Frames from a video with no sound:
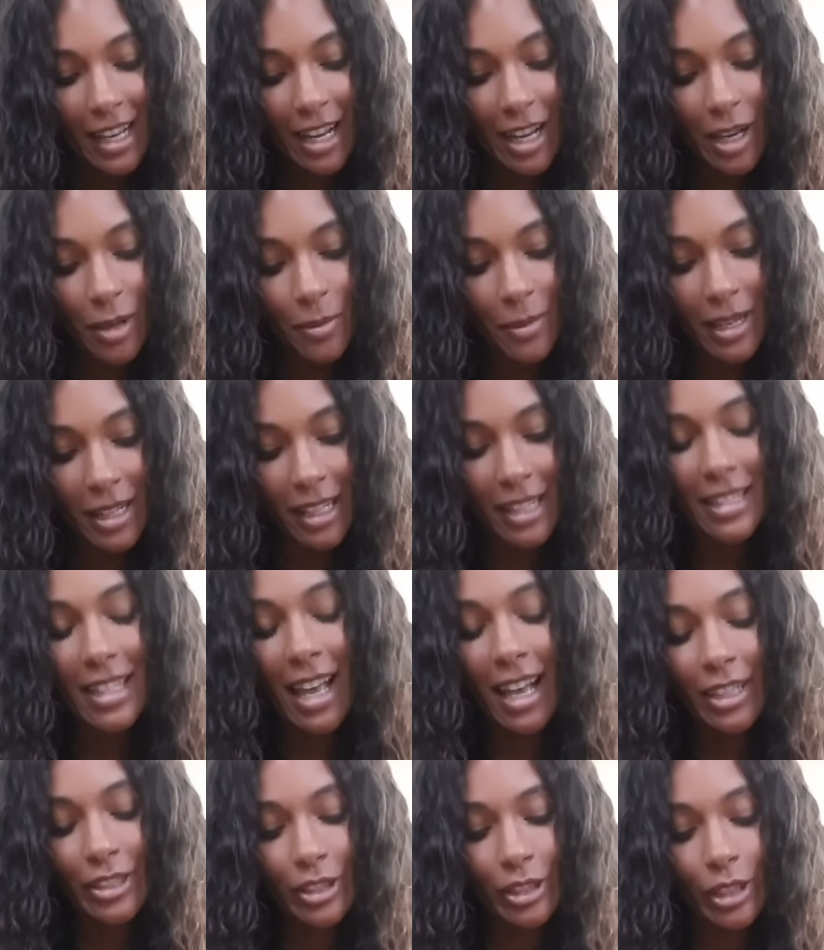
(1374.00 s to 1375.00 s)
It's
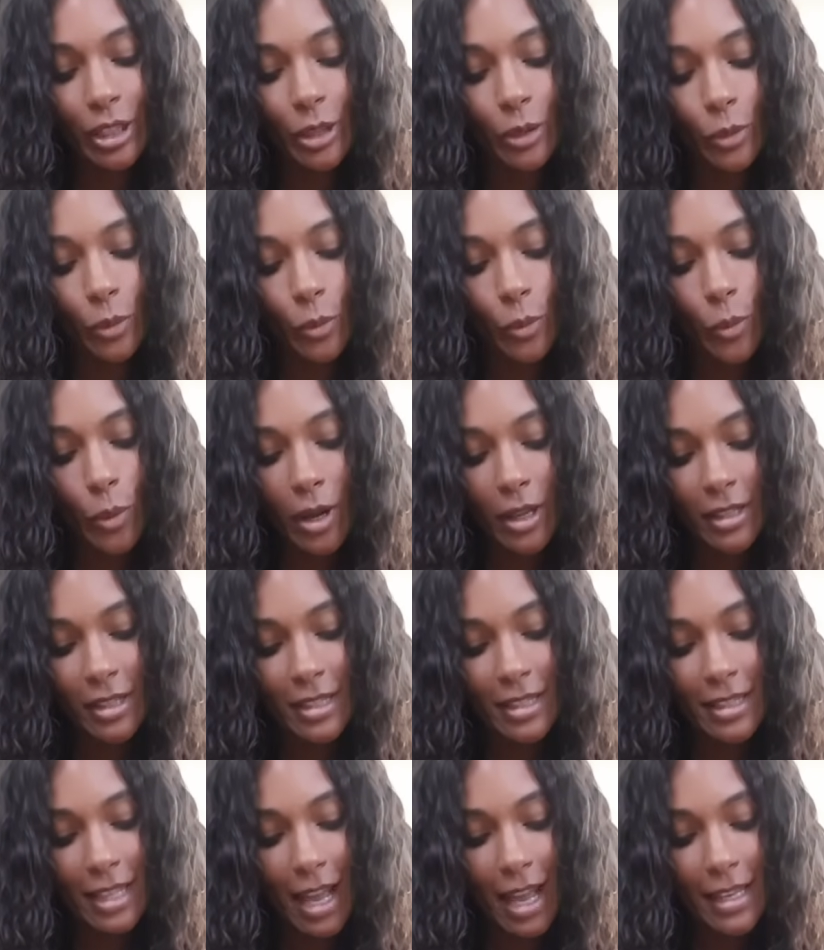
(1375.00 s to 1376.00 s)
actually one
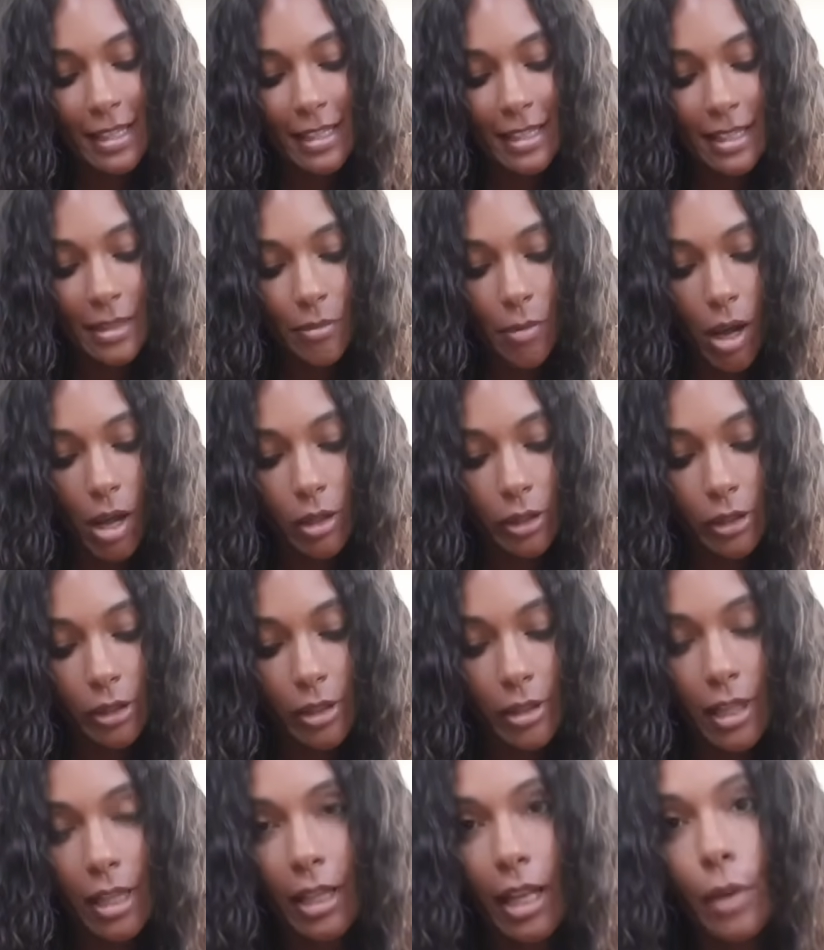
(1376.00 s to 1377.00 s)
size
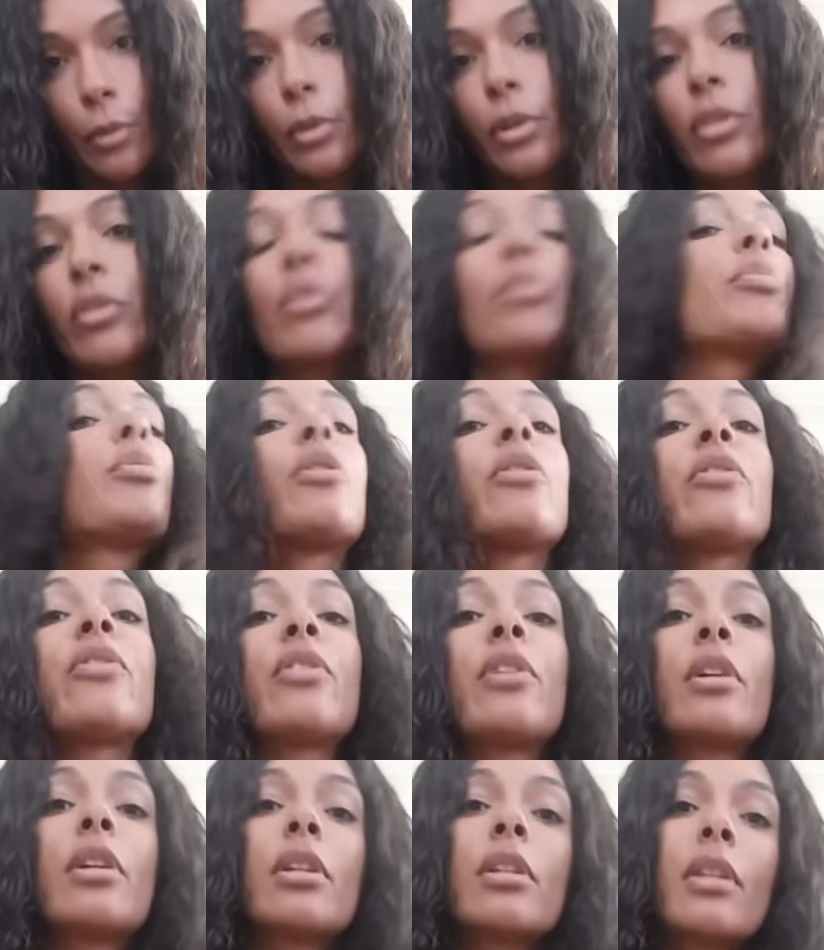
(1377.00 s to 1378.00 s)
smaller than I would have
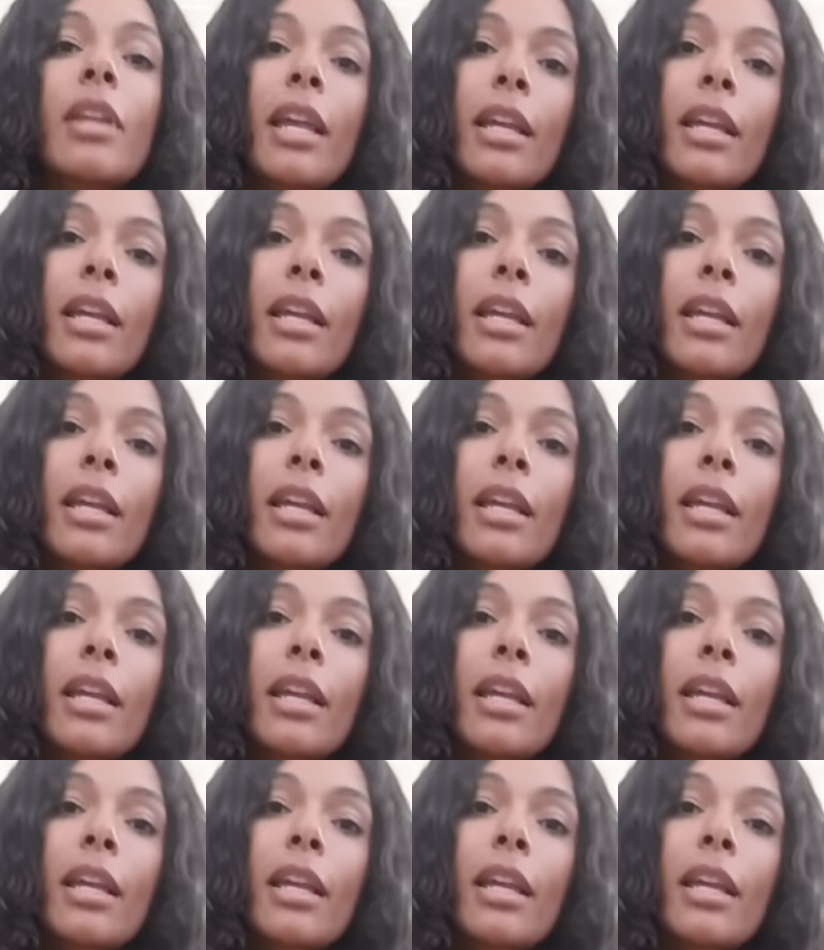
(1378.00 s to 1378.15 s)
preferred,